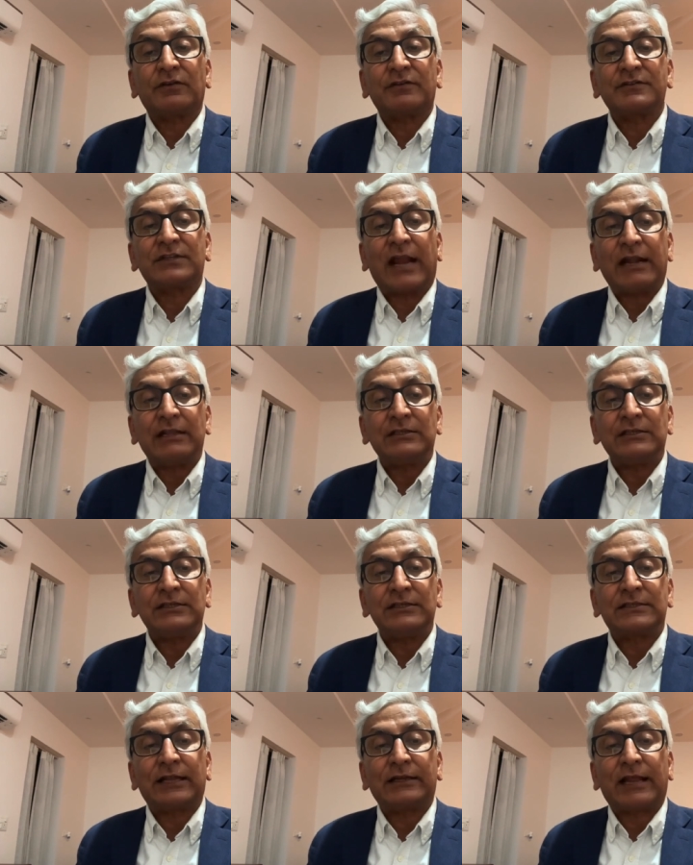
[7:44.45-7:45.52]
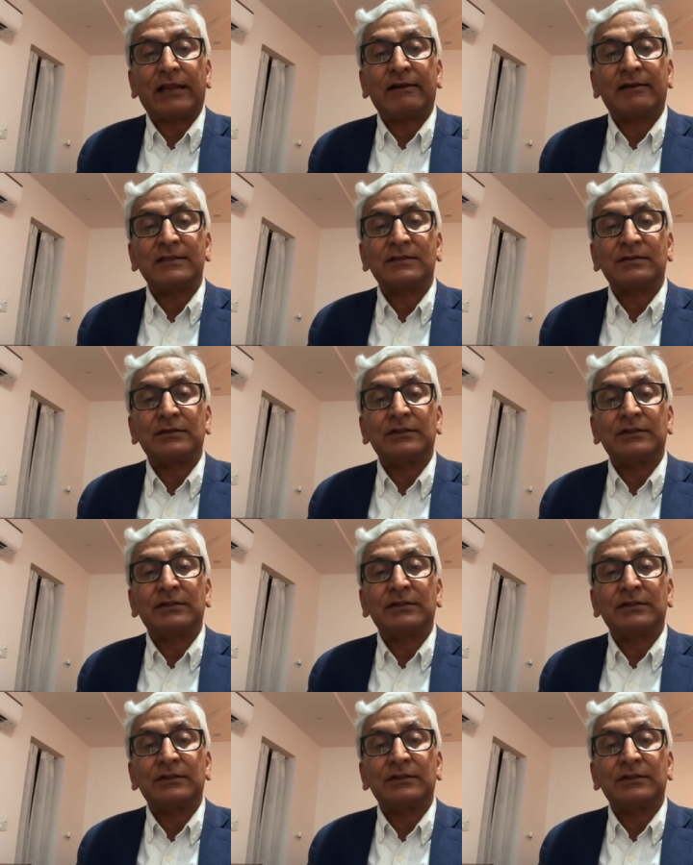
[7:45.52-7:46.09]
of strategies that address